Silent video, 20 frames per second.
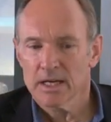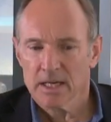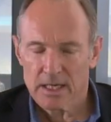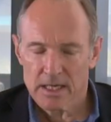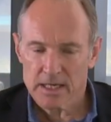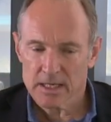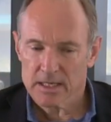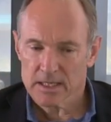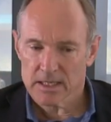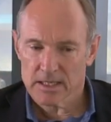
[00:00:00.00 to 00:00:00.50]

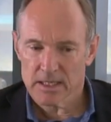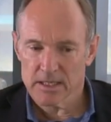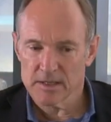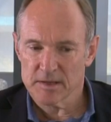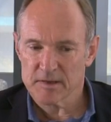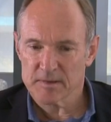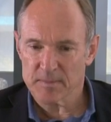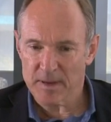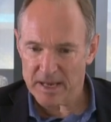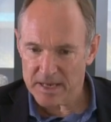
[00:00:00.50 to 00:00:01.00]
in the
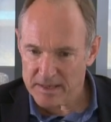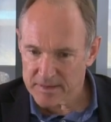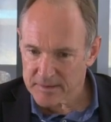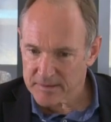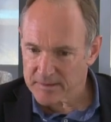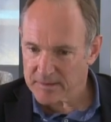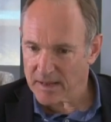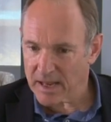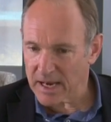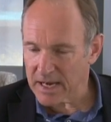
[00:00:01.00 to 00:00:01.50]

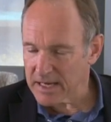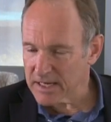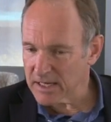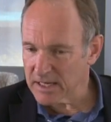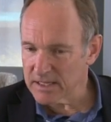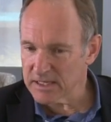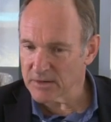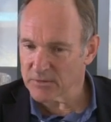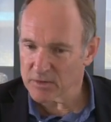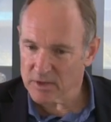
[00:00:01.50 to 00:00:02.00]
space, and
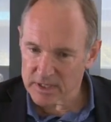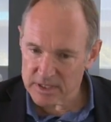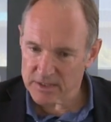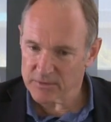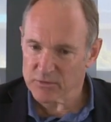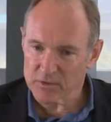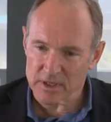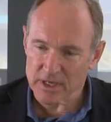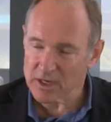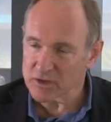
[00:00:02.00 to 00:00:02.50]
in
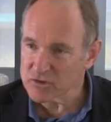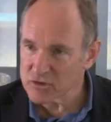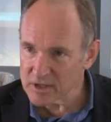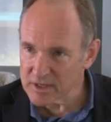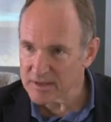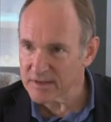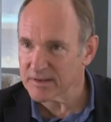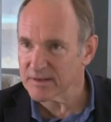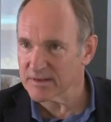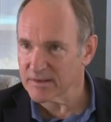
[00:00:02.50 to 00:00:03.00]
different
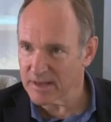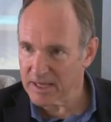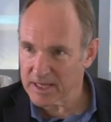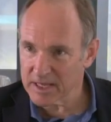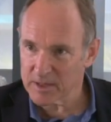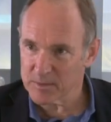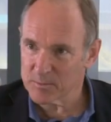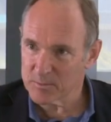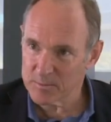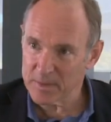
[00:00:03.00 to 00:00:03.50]
countries they
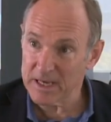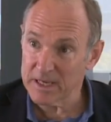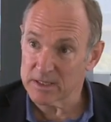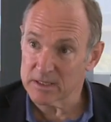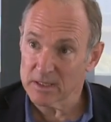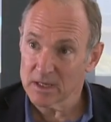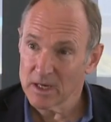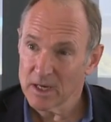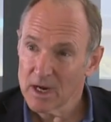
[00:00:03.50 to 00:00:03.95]
compete.